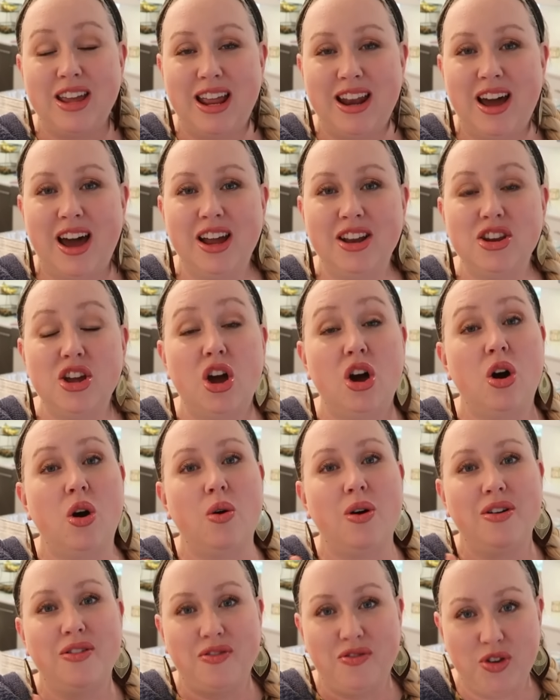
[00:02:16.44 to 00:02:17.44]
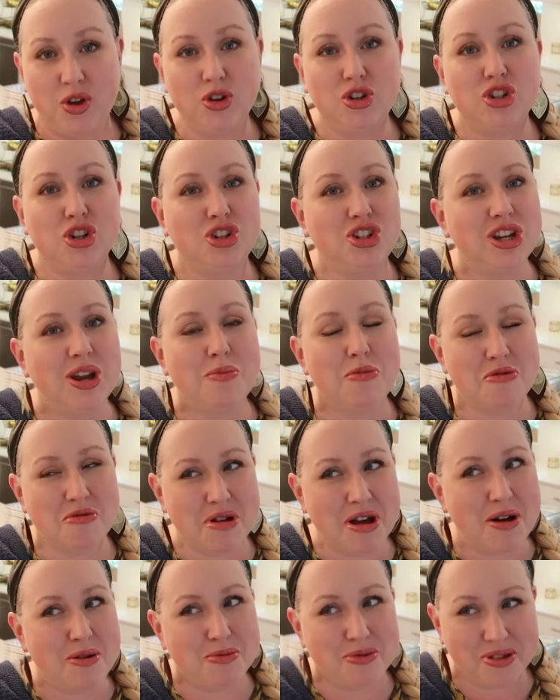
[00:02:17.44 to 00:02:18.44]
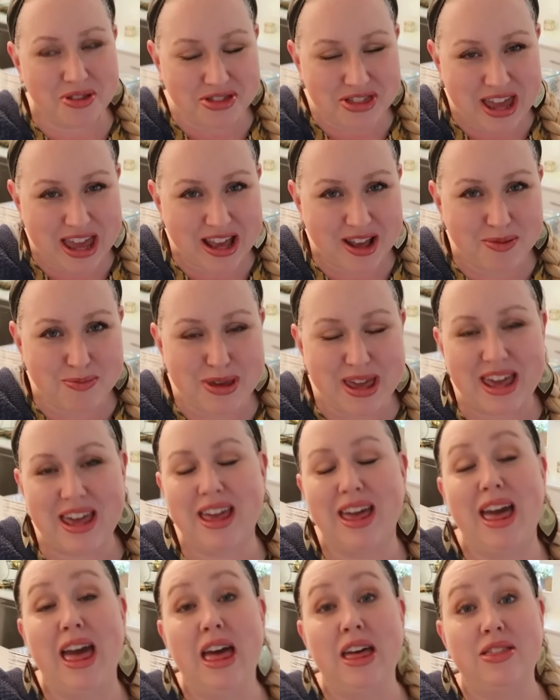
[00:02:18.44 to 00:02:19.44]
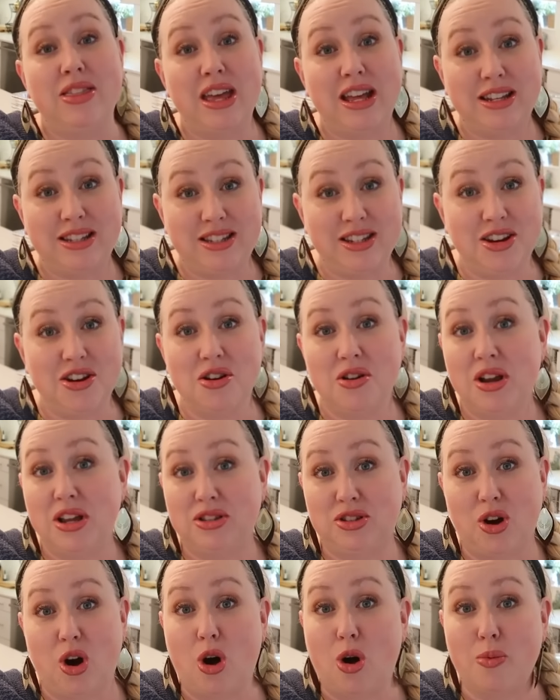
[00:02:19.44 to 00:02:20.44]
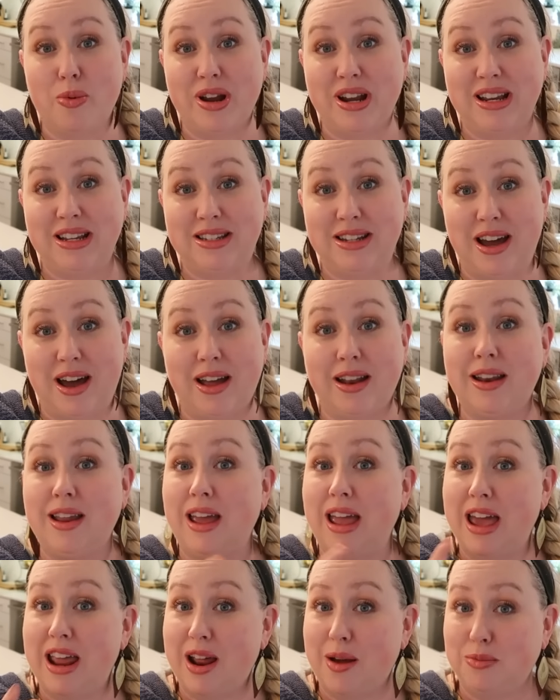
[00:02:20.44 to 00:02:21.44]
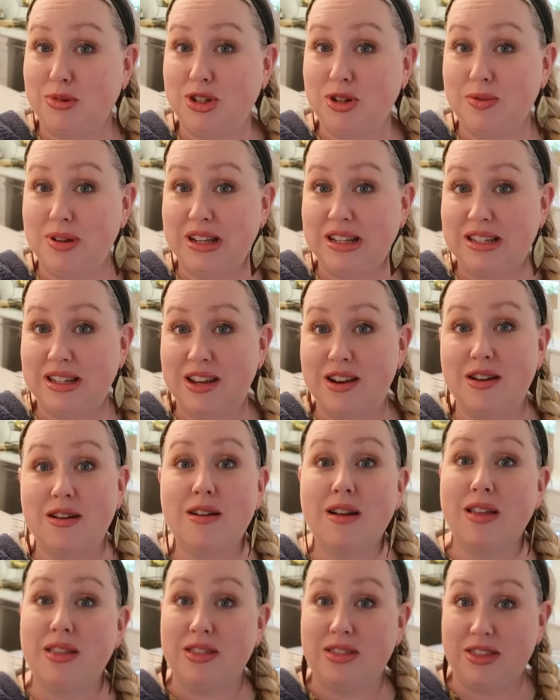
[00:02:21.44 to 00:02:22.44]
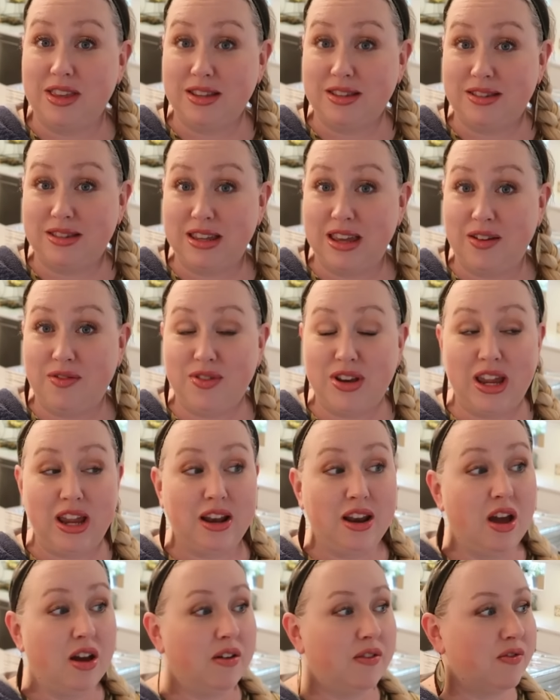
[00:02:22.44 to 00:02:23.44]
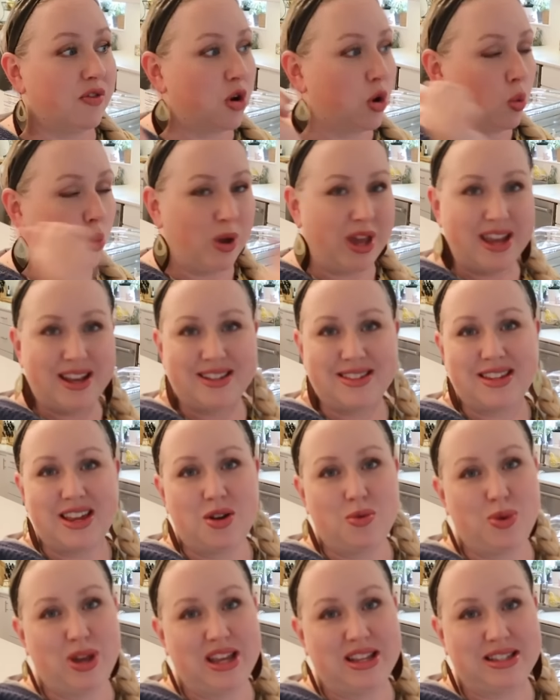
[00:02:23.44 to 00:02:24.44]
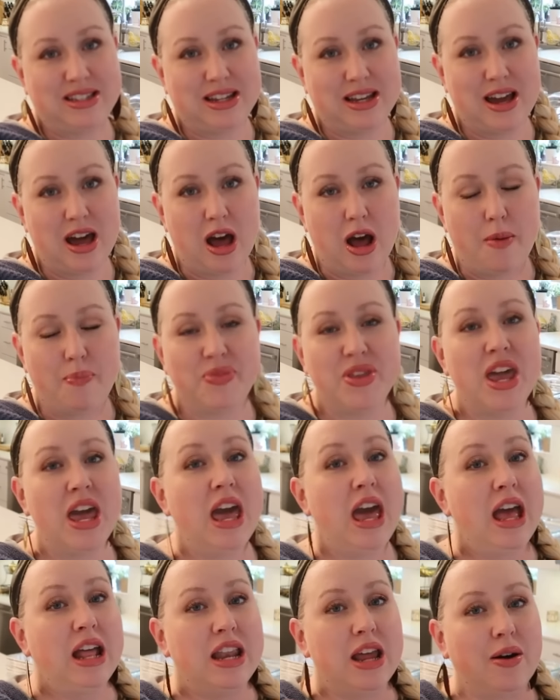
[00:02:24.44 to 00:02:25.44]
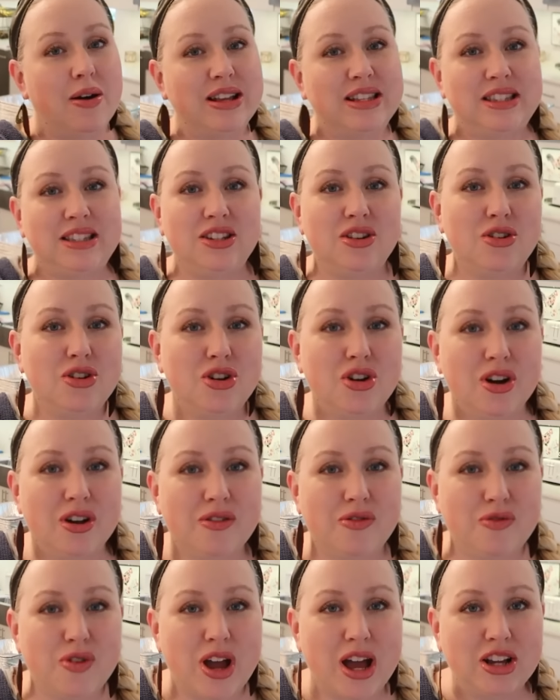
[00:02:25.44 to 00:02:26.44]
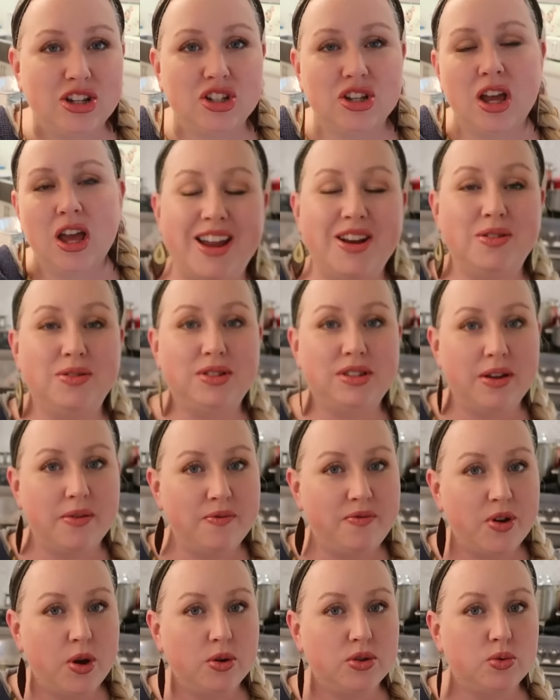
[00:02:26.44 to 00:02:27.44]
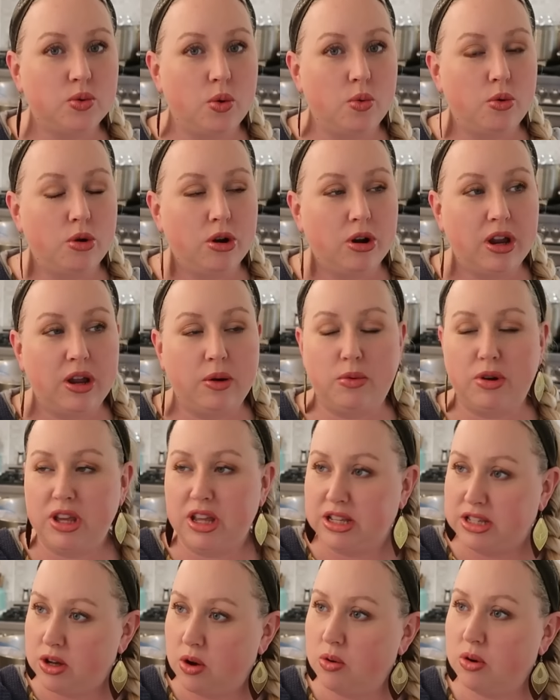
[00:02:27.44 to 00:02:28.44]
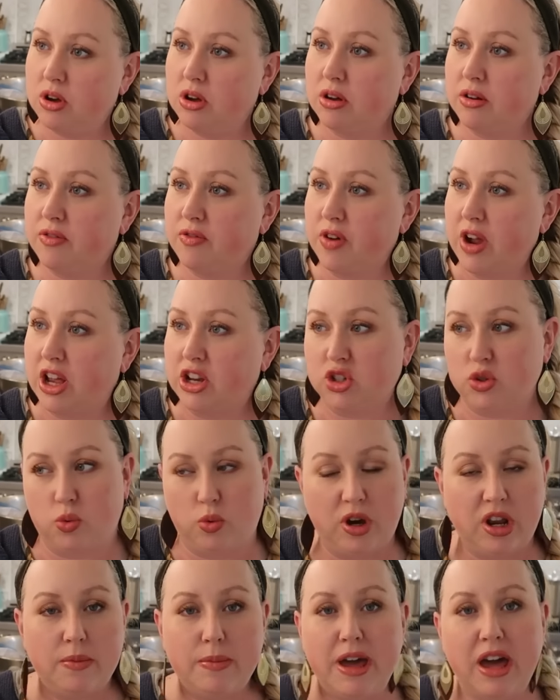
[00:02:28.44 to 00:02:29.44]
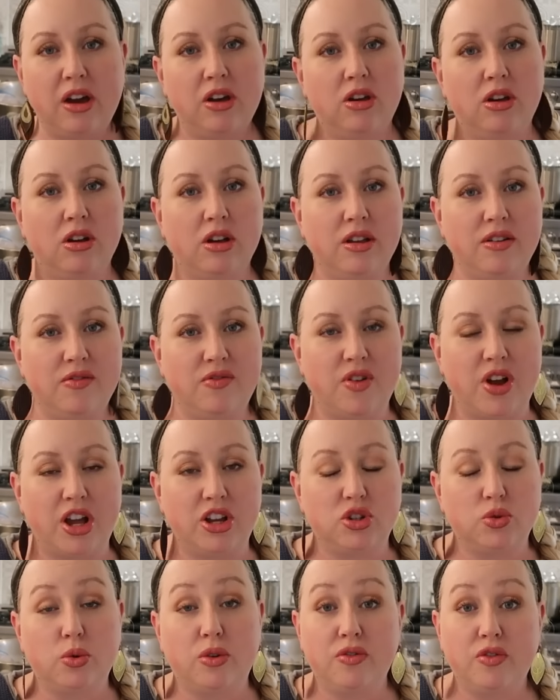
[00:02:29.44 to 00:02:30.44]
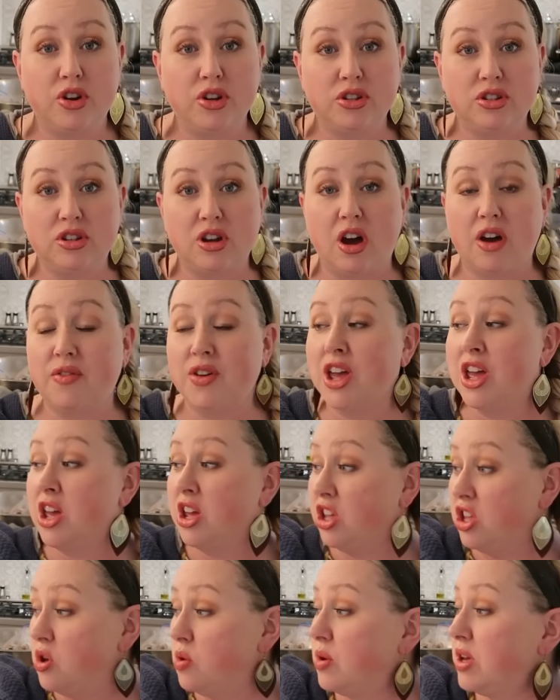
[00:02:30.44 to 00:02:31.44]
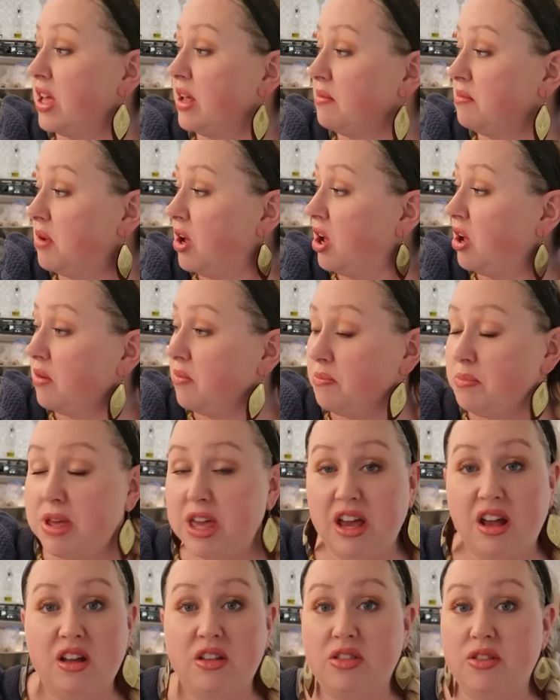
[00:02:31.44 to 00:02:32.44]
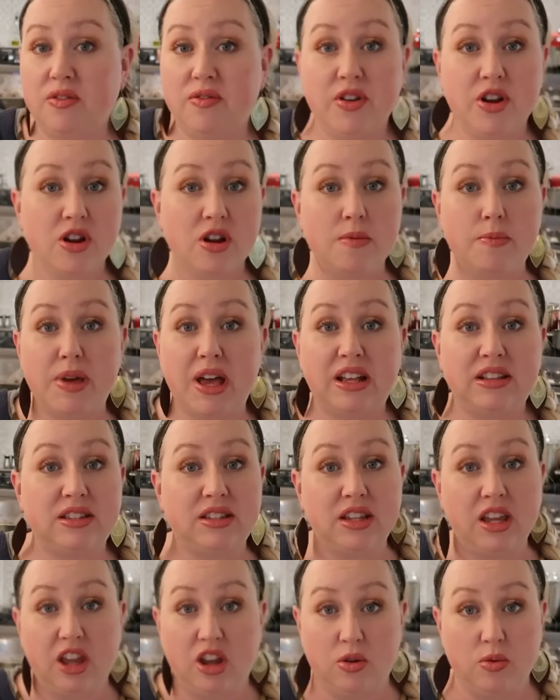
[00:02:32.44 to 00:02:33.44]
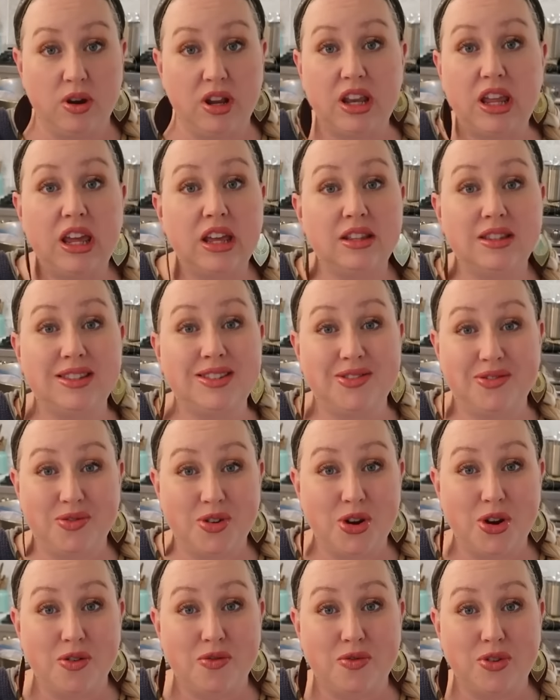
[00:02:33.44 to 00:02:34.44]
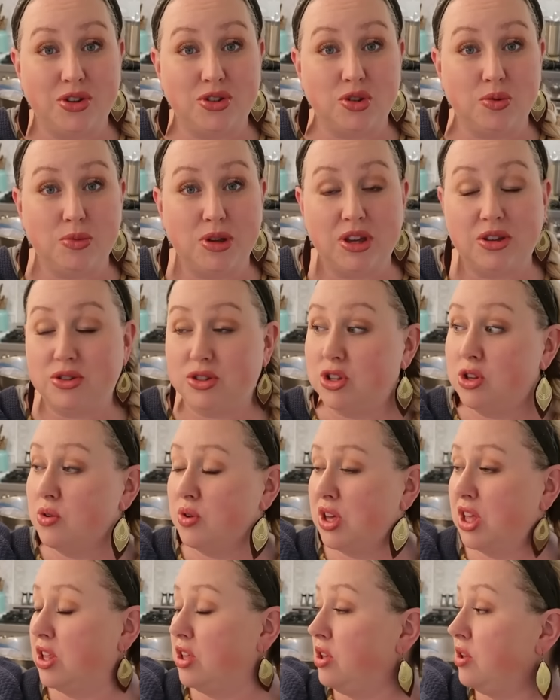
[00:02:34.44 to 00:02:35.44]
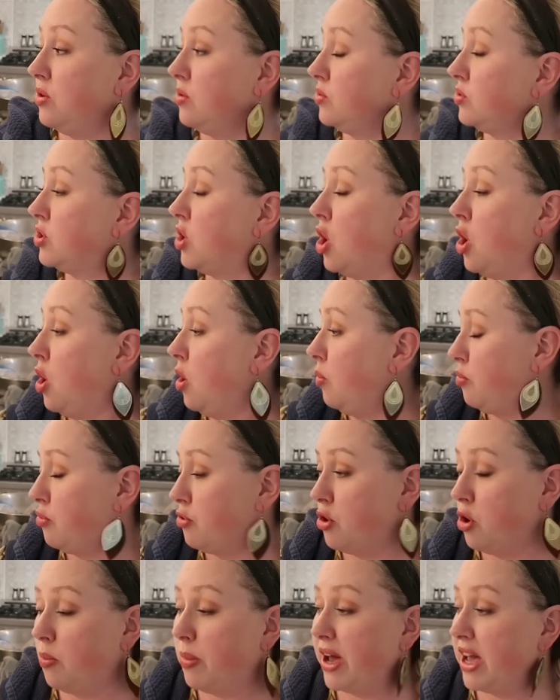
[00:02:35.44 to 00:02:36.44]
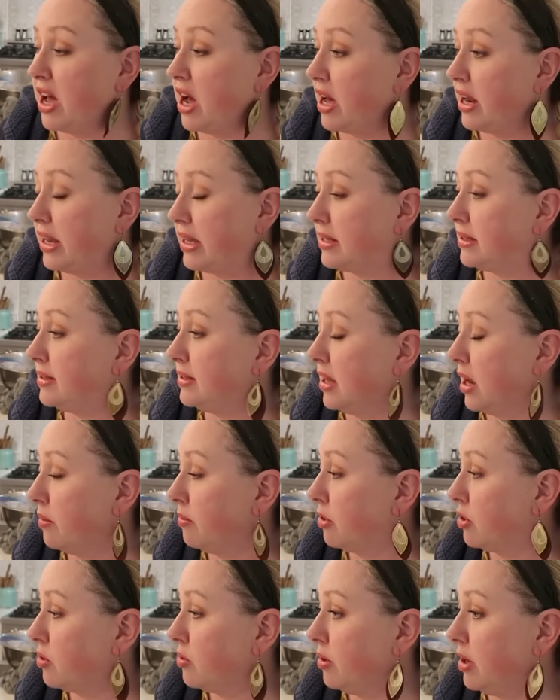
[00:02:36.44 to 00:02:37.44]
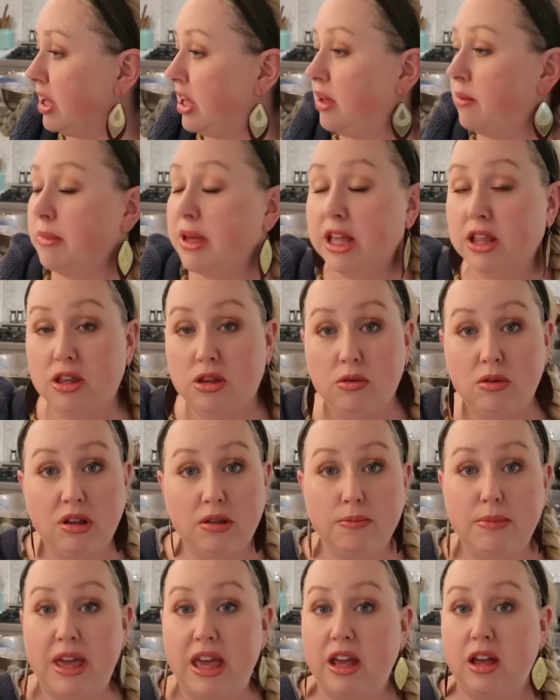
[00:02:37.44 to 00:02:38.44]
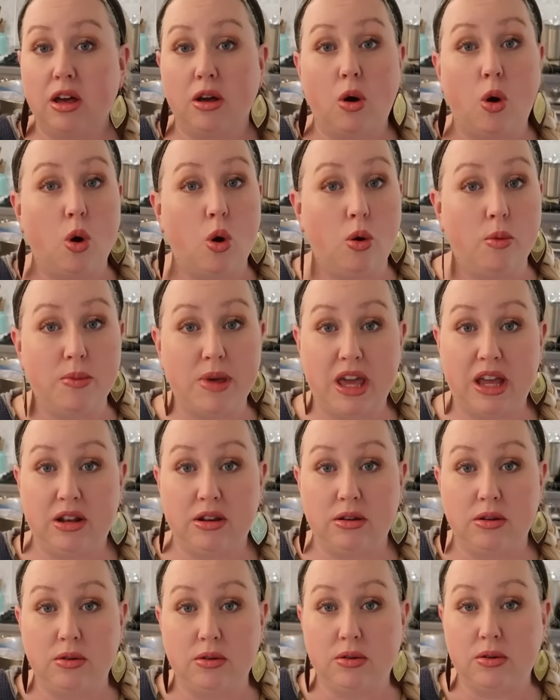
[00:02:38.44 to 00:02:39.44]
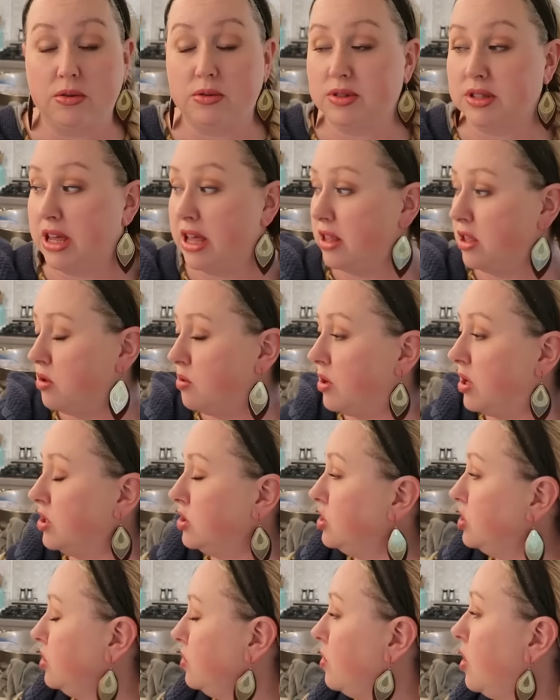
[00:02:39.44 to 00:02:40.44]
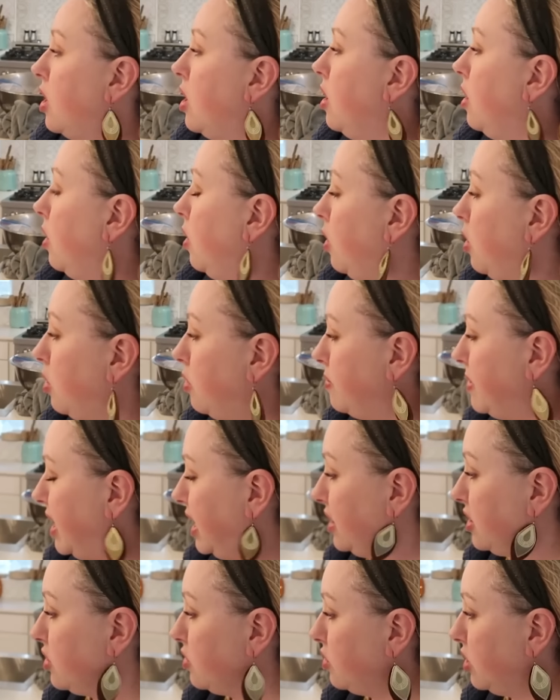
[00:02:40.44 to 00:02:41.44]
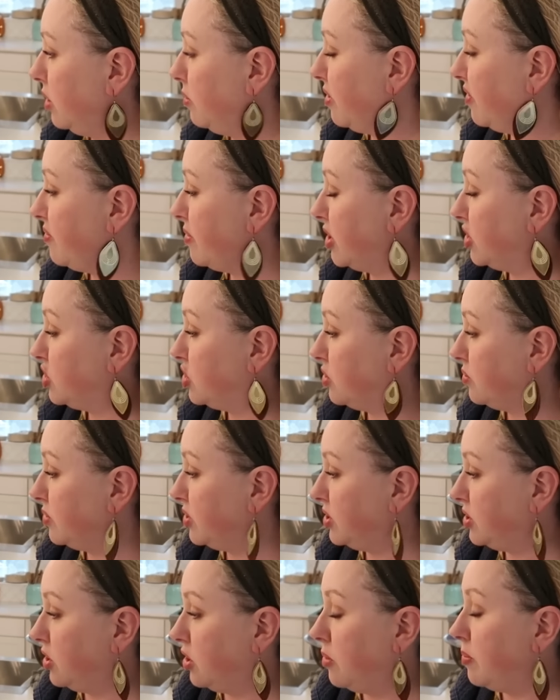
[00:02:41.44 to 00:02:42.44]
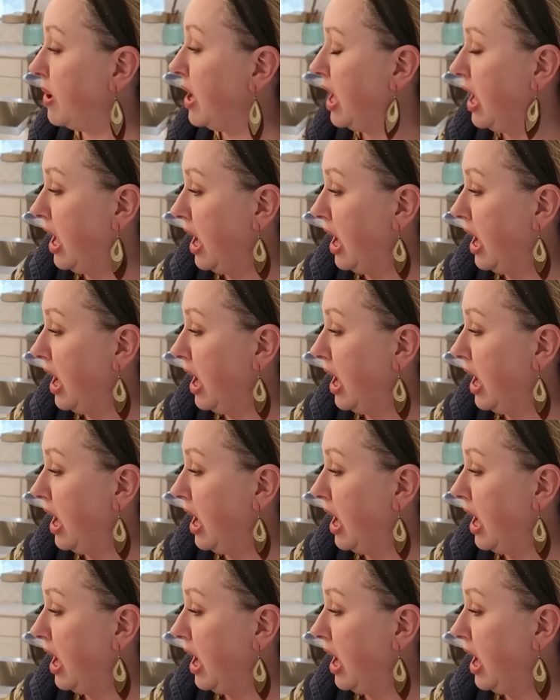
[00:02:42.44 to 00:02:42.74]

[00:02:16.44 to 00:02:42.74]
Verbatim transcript: And I know future Jamerrill will thank me that dinner is already done. And I'm doing dinner this evening for weeks and weeks to come. Now I still cook fresh. I know some folks will worry, well you don't cook fresh. What about cooking fresh? Well first off, you can pick the very best ingredients for your freezer meals. You can use probiotic sour cream and you can make homemade noodles and you can do homemade cream of mushroom soup.